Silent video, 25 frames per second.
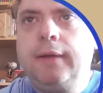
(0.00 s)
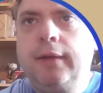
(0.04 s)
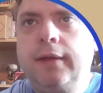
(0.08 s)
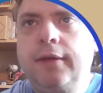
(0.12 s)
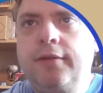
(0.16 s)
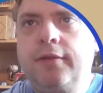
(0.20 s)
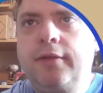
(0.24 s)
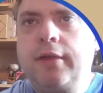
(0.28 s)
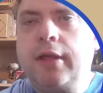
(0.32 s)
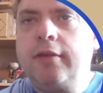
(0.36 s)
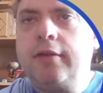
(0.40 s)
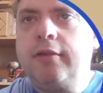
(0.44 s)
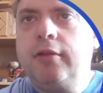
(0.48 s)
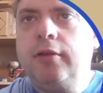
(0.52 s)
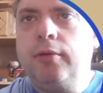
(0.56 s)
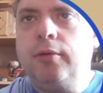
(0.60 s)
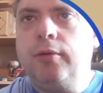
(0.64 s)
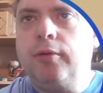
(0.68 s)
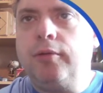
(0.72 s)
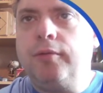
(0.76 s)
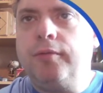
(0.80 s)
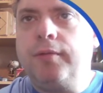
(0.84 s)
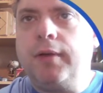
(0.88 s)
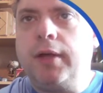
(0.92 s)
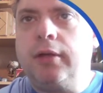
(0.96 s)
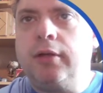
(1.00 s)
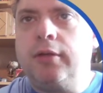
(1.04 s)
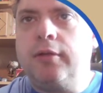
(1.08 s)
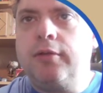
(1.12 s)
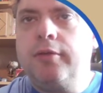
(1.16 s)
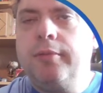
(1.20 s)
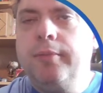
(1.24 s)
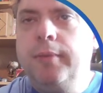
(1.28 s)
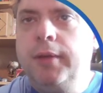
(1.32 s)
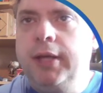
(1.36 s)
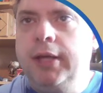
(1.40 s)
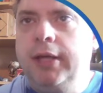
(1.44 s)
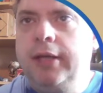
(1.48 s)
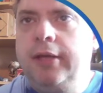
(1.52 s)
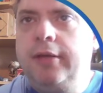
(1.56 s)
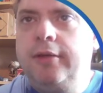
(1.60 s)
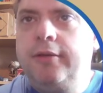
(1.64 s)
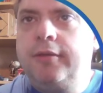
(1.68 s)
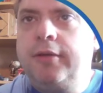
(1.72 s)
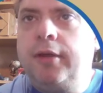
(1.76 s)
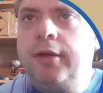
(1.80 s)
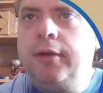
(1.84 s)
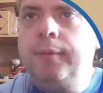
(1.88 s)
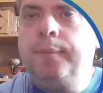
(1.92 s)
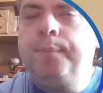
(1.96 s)
this does look fun to me.
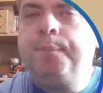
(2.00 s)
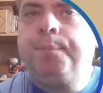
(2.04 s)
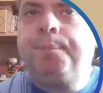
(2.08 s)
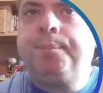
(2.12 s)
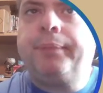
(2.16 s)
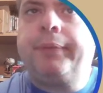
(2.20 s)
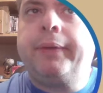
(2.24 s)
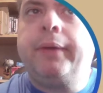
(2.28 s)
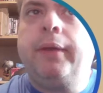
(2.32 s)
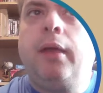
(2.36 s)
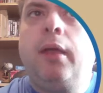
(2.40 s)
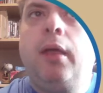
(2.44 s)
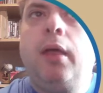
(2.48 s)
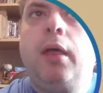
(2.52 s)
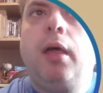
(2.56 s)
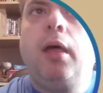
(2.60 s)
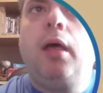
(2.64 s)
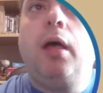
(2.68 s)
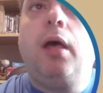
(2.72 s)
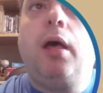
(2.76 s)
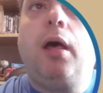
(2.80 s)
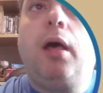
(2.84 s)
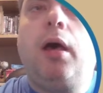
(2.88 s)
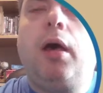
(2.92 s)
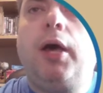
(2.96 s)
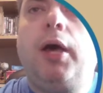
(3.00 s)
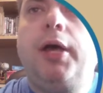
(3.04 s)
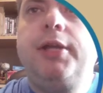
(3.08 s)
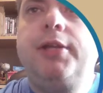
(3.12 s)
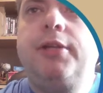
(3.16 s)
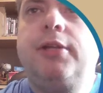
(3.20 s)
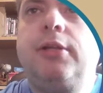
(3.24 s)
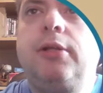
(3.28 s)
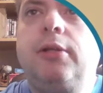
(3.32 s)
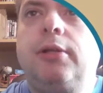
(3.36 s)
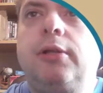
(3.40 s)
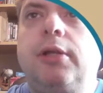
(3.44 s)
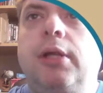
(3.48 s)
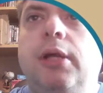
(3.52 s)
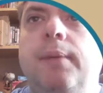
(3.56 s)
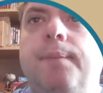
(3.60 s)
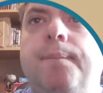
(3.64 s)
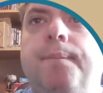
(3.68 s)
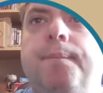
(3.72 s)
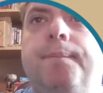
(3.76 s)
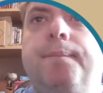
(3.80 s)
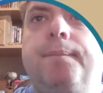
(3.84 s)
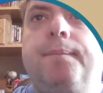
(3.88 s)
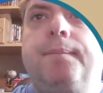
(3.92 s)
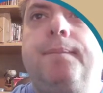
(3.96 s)
So I
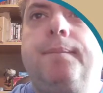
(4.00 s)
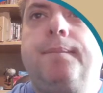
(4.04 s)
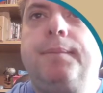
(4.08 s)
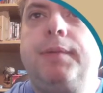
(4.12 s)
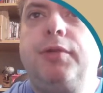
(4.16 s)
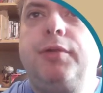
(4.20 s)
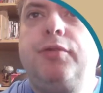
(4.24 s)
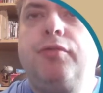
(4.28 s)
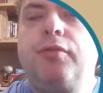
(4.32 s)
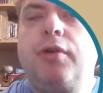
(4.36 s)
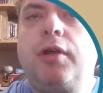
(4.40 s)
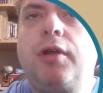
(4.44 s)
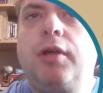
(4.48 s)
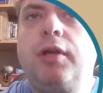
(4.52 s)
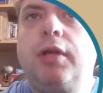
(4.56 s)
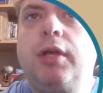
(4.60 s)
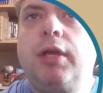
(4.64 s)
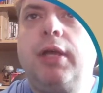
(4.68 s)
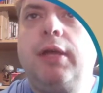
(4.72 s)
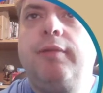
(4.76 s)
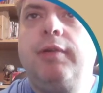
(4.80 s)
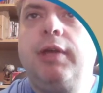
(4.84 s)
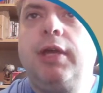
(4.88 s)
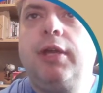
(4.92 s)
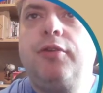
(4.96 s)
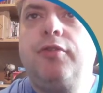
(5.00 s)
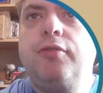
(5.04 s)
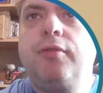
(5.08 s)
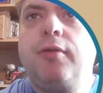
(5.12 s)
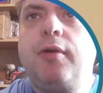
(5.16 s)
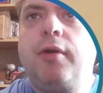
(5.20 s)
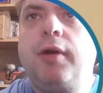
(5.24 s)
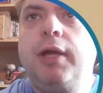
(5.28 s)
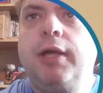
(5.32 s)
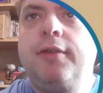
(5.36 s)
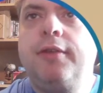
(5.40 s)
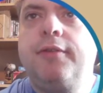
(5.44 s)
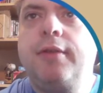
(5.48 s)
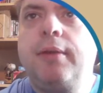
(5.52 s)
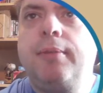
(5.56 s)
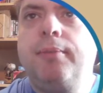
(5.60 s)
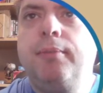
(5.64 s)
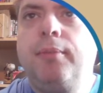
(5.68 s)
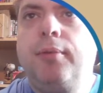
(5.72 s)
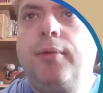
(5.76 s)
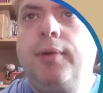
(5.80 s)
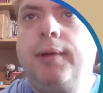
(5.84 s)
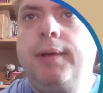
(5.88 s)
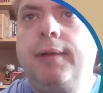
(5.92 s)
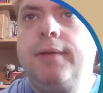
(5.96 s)
shall be giving it a try at
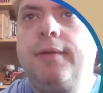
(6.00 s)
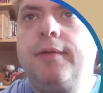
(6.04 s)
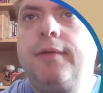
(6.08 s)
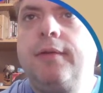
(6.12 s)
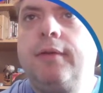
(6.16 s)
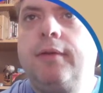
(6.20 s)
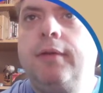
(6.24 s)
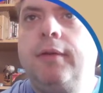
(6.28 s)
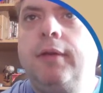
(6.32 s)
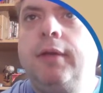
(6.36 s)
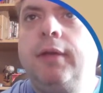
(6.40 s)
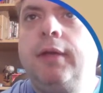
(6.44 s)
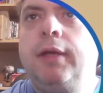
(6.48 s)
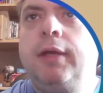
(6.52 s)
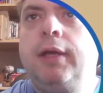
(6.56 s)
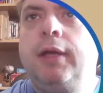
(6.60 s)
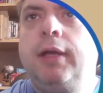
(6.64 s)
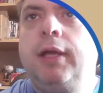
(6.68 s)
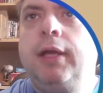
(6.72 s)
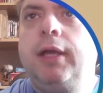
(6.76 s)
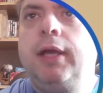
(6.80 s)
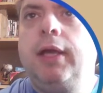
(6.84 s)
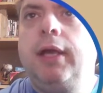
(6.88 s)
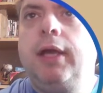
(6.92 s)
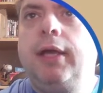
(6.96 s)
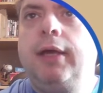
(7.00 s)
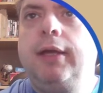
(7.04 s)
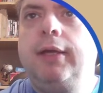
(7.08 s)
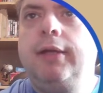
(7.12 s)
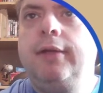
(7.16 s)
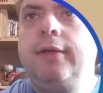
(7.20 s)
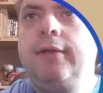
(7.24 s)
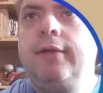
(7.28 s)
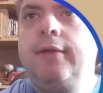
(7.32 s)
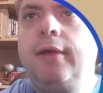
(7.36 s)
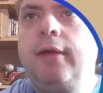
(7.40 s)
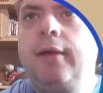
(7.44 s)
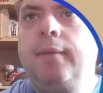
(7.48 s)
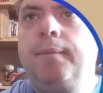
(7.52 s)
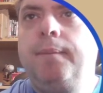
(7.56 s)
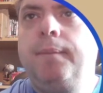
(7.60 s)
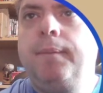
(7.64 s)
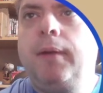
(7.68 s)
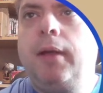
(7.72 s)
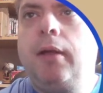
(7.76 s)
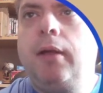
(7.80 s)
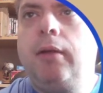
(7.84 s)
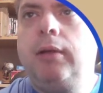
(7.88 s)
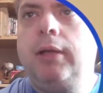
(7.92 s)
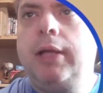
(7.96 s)
some point, and
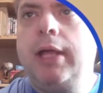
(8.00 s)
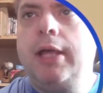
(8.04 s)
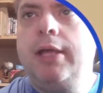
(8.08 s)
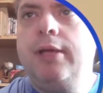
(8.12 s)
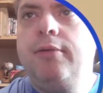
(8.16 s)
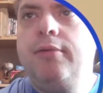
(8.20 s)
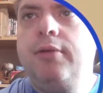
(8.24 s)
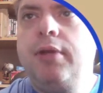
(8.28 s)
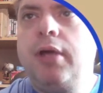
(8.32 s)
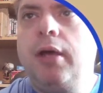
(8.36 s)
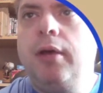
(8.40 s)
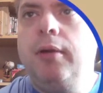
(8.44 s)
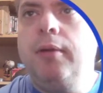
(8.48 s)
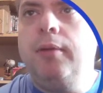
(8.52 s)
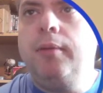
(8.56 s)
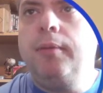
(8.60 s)
I'll let you know.